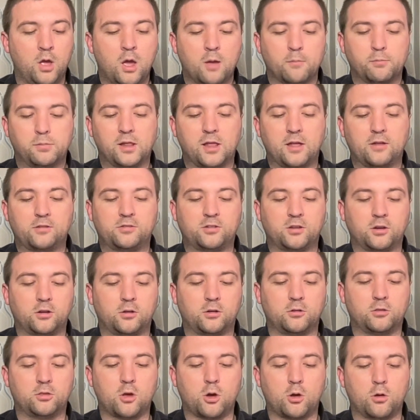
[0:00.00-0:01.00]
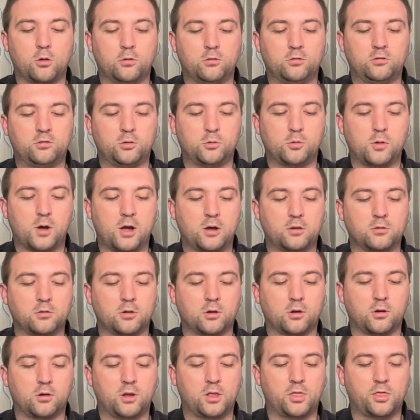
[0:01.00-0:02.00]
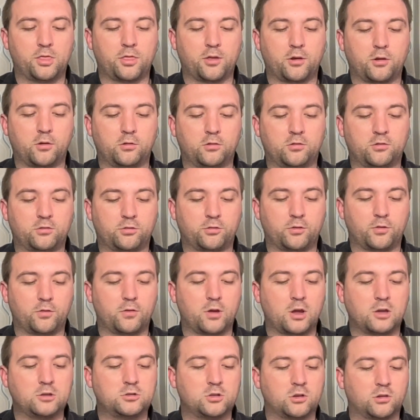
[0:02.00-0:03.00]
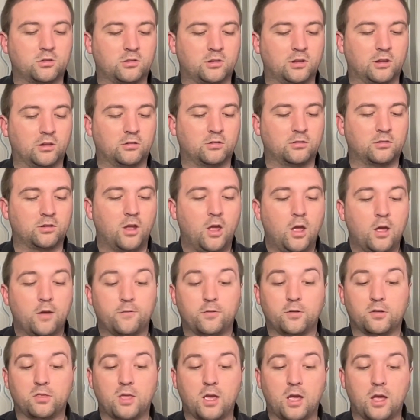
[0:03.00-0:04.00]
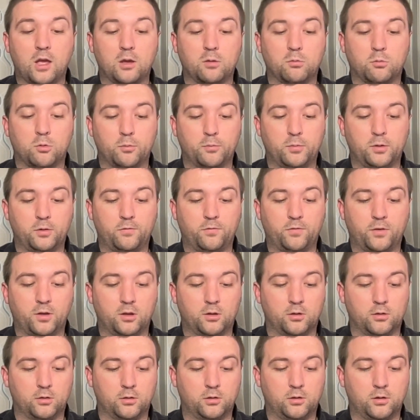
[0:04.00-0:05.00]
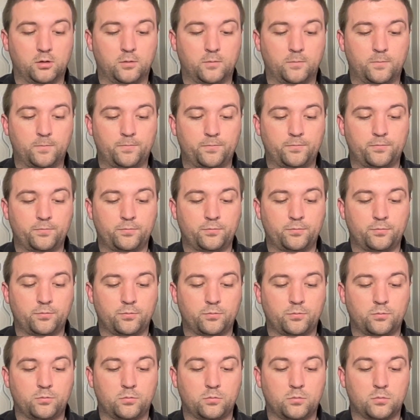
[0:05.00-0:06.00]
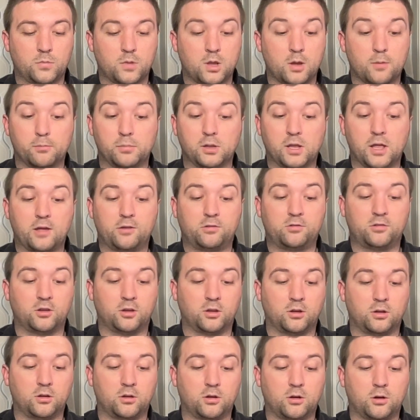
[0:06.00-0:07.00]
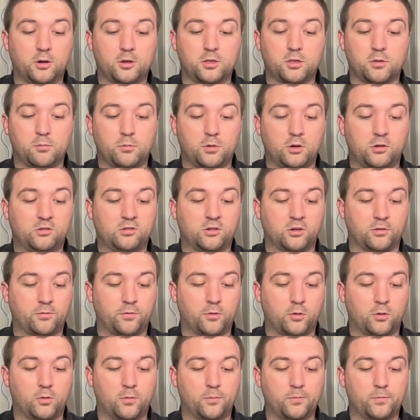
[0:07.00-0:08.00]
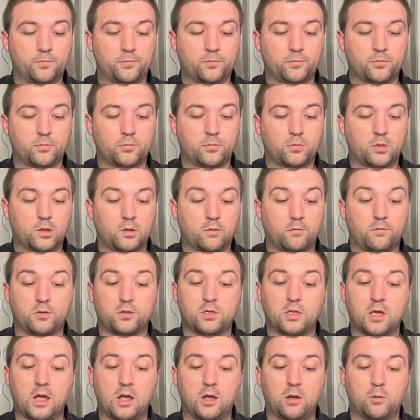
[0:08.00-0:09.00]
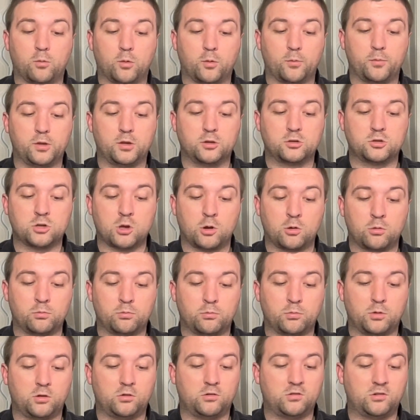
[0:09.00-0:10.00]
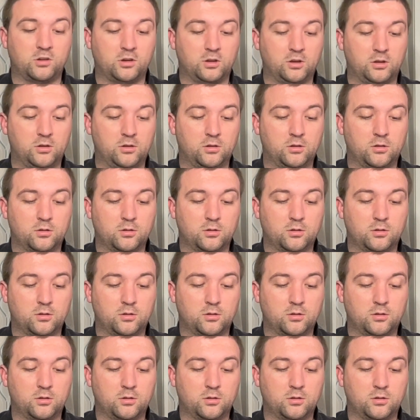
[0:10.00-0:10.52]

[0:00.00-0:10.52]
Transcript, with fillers: Blessed are those who hunger and thirst for righteousness, for they will be filled. Blessed are the merciful, for they will be shown mercy.